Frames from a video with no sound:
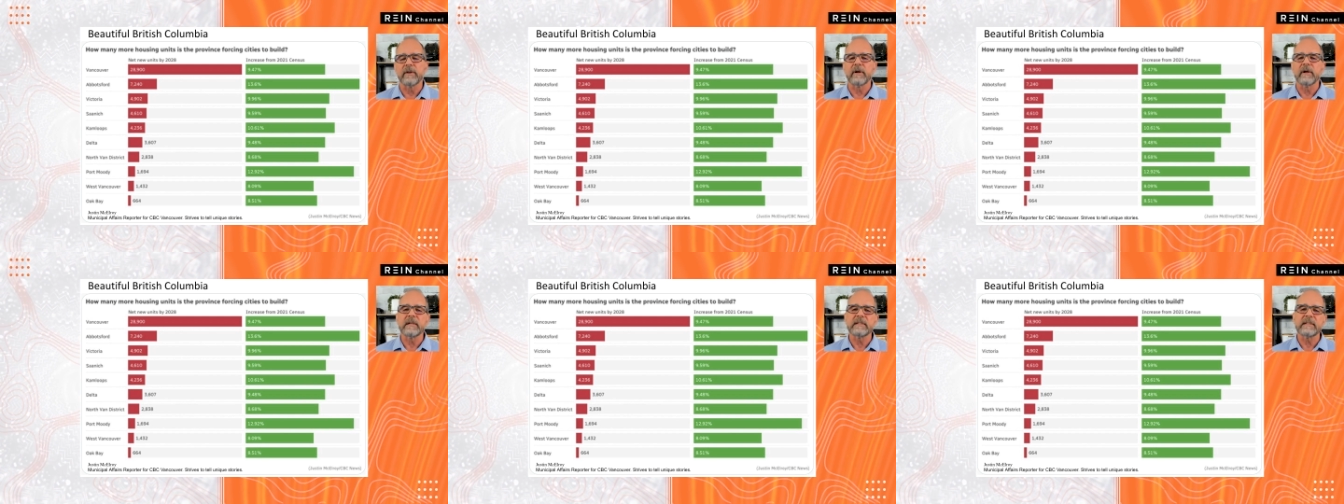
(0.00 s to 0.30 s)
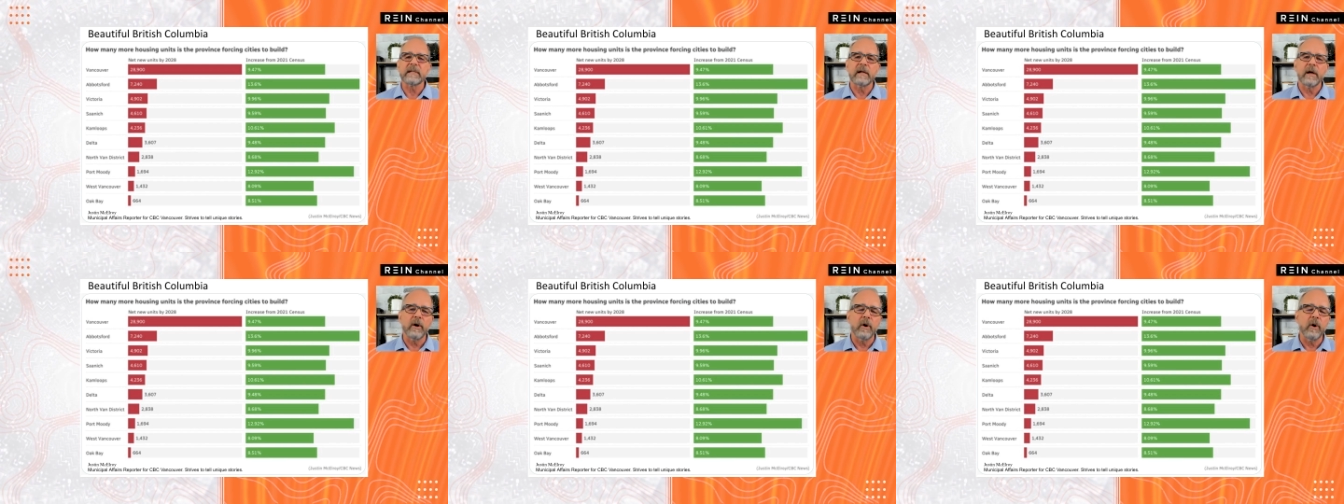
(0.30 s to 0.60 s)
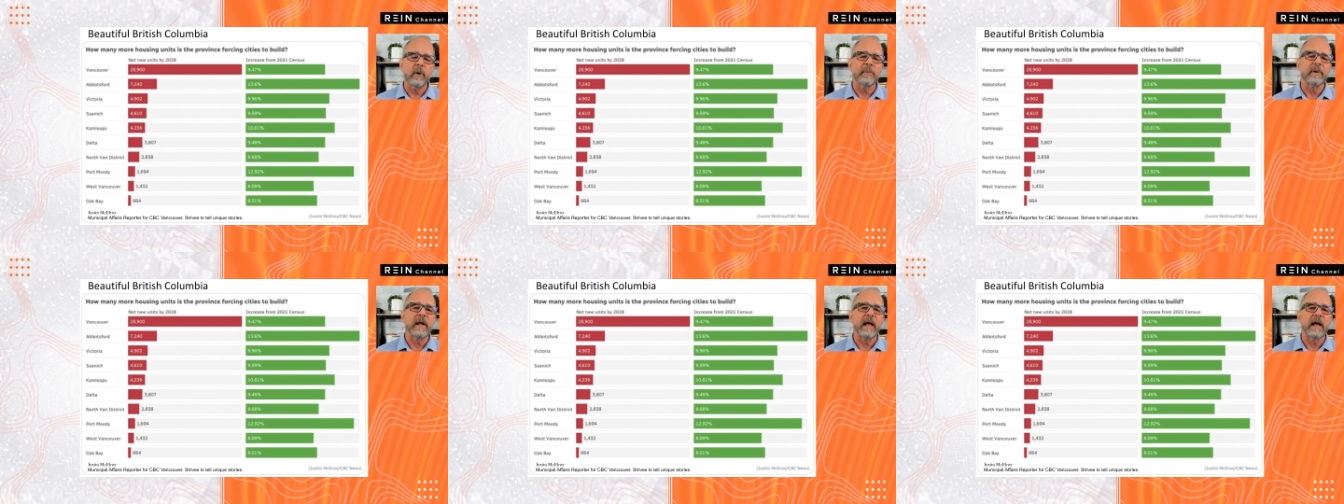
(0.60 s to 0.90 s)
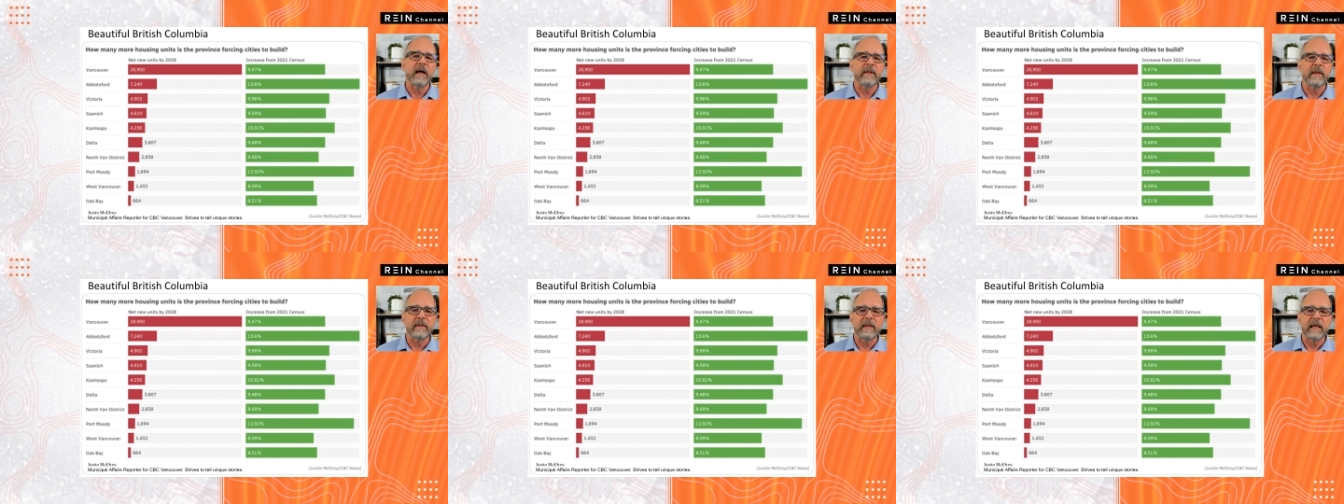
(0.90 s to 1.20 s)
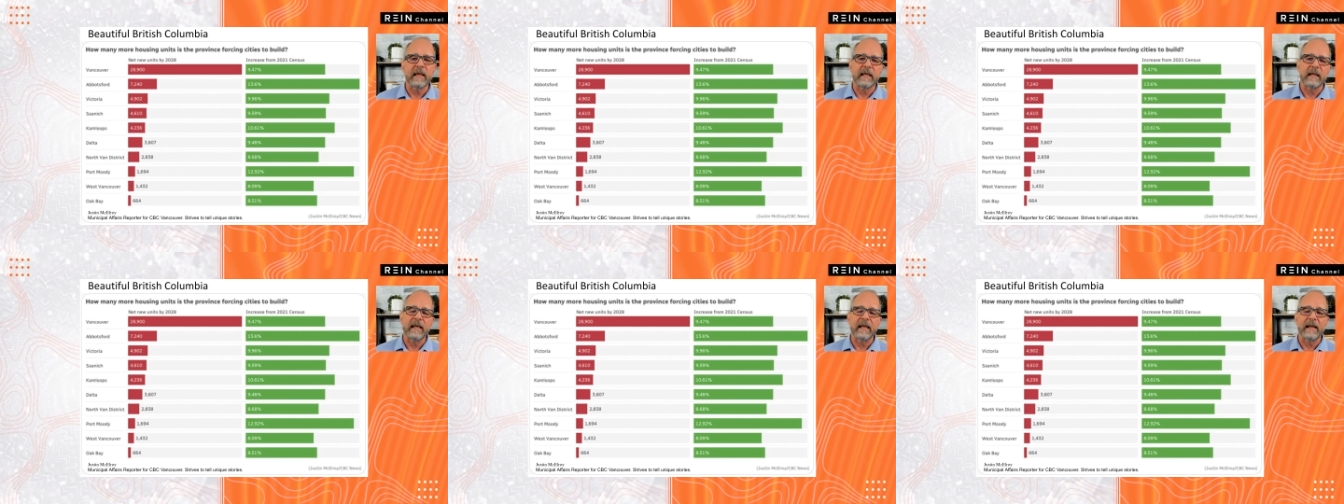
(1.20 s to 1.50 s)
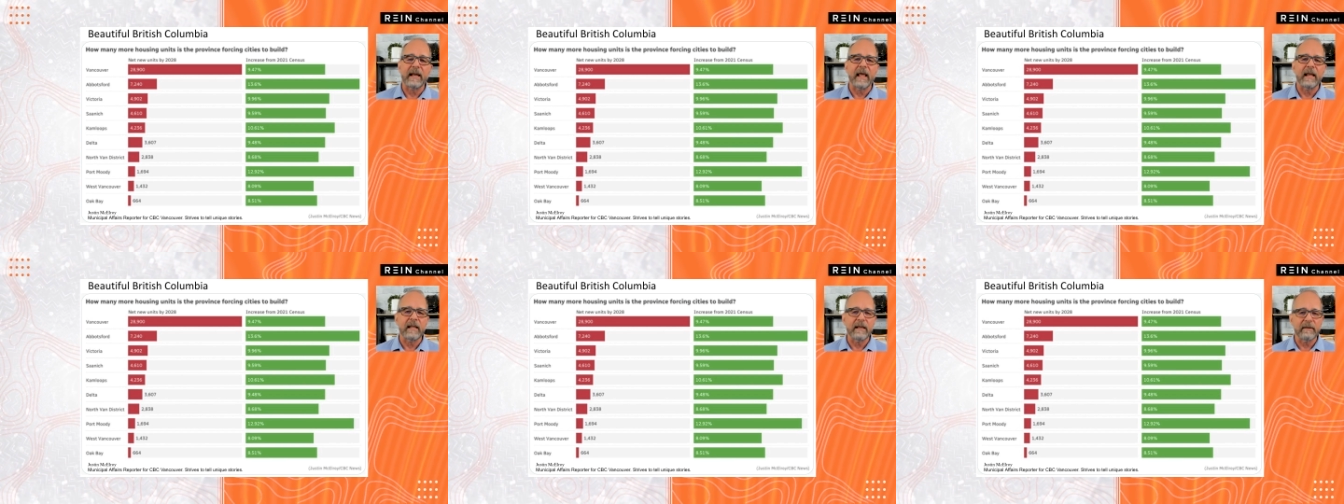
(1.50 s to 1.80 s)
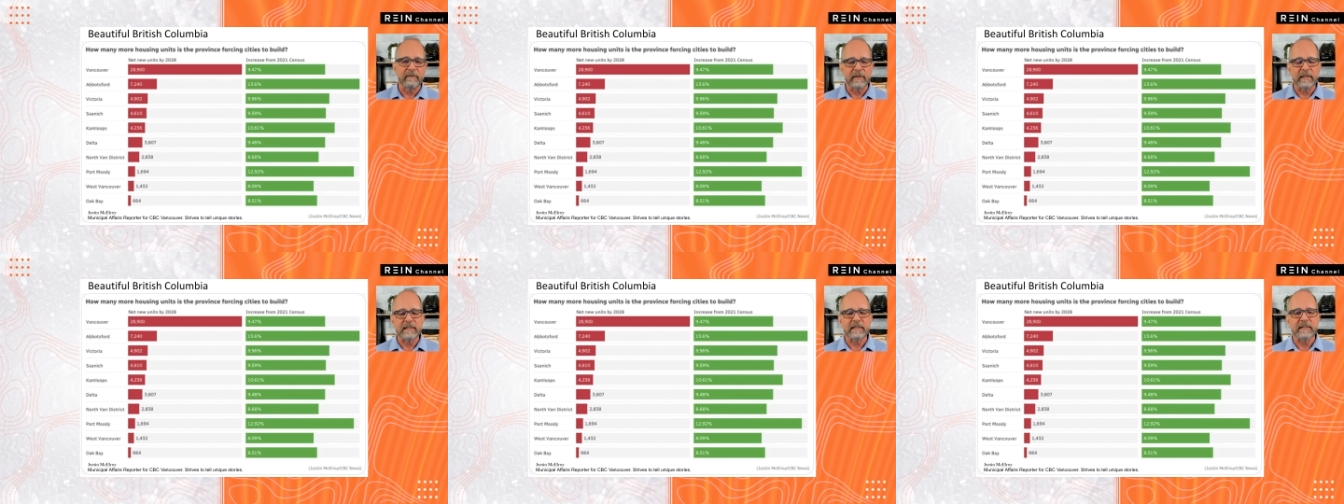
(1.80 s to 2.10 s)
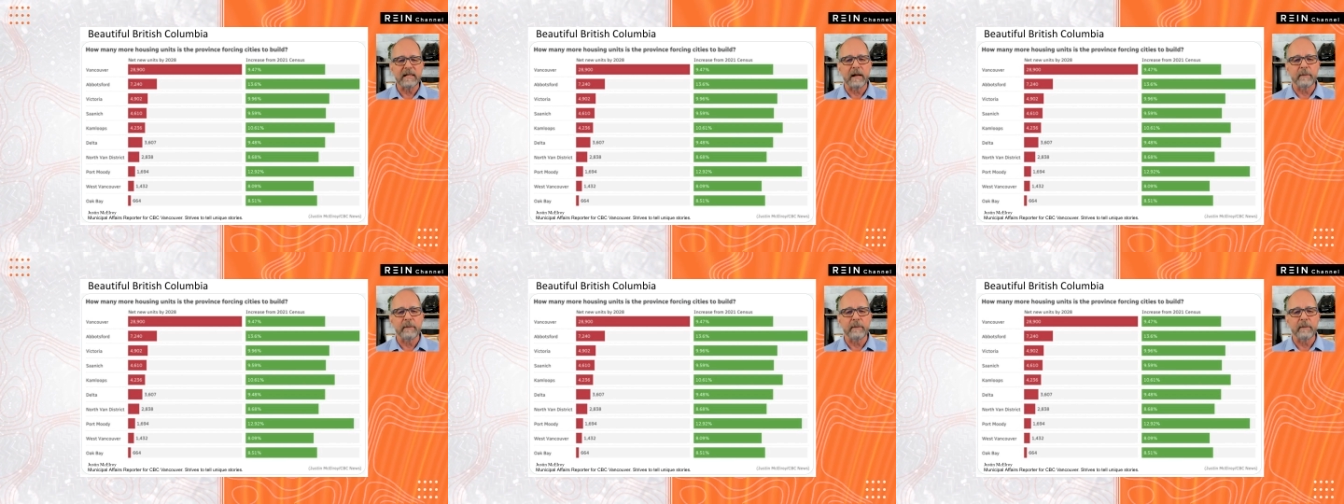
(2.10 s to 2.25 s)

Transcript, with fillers: There isn't enough hope in hell that they can hit any of these